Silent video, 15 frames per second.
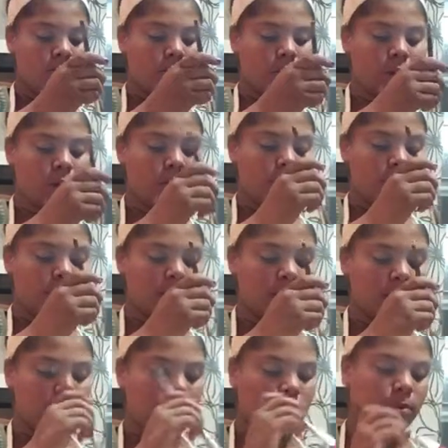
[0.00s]
you don't know what to
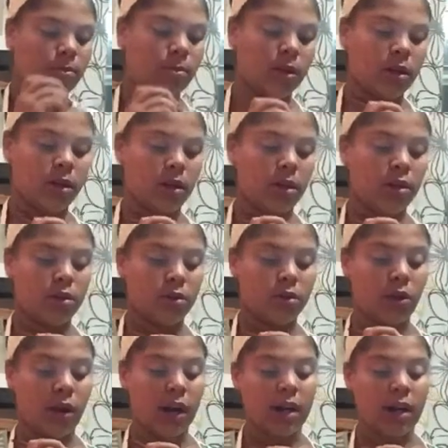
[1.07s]
do. You're
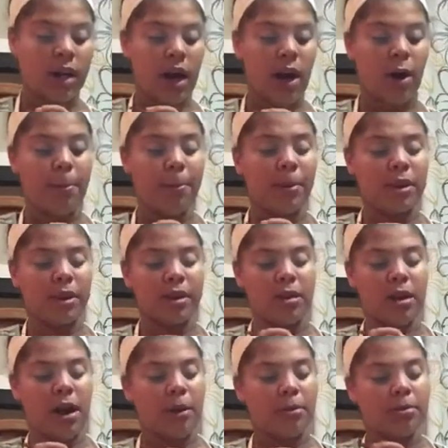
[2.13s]
trying to get help, but
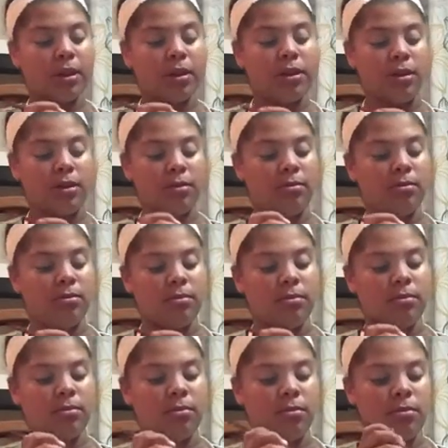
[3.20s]
the help doesn't
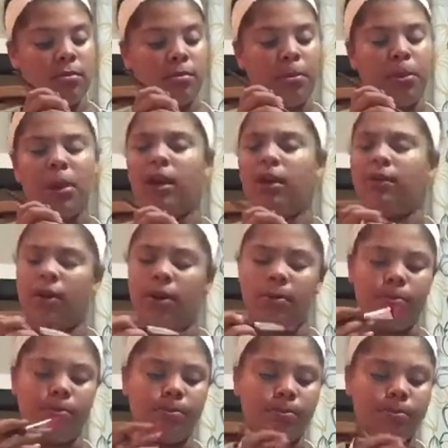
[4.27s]
believe you.